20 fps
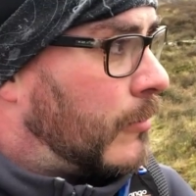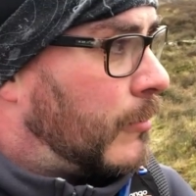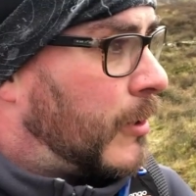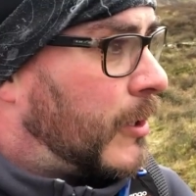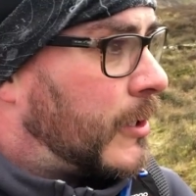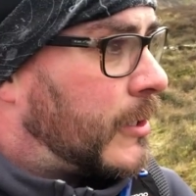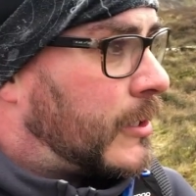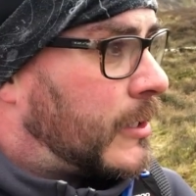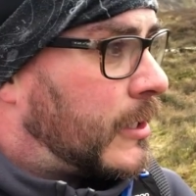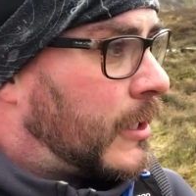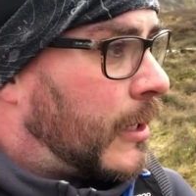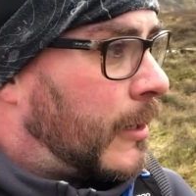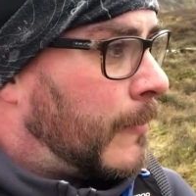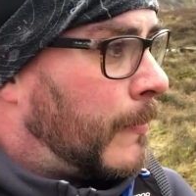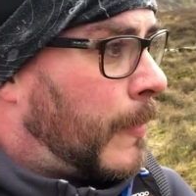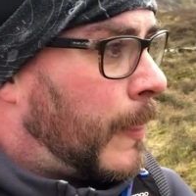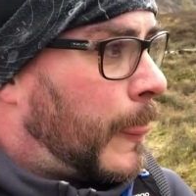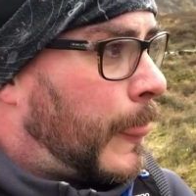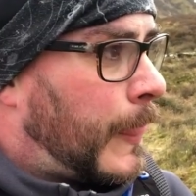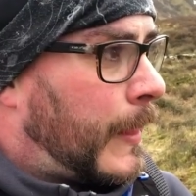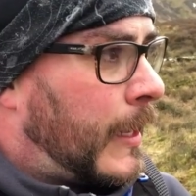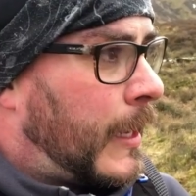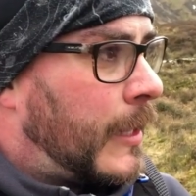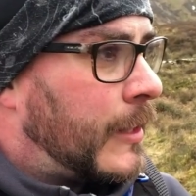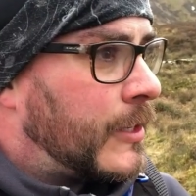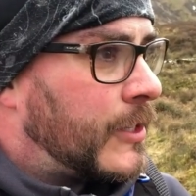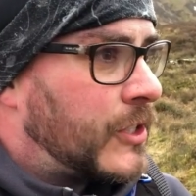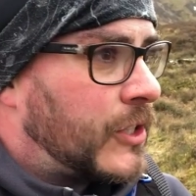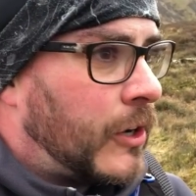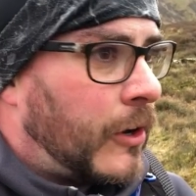But um, yeah,
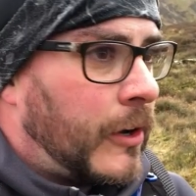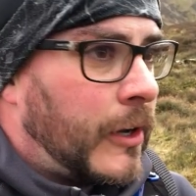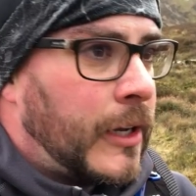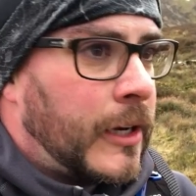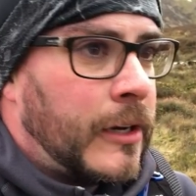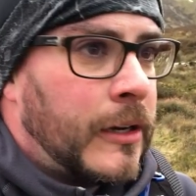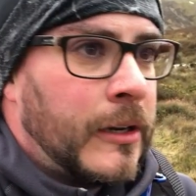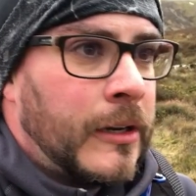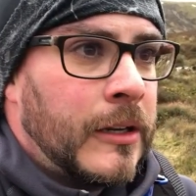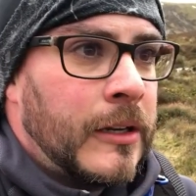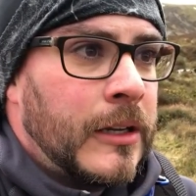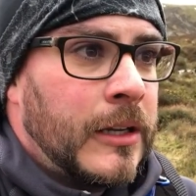the sign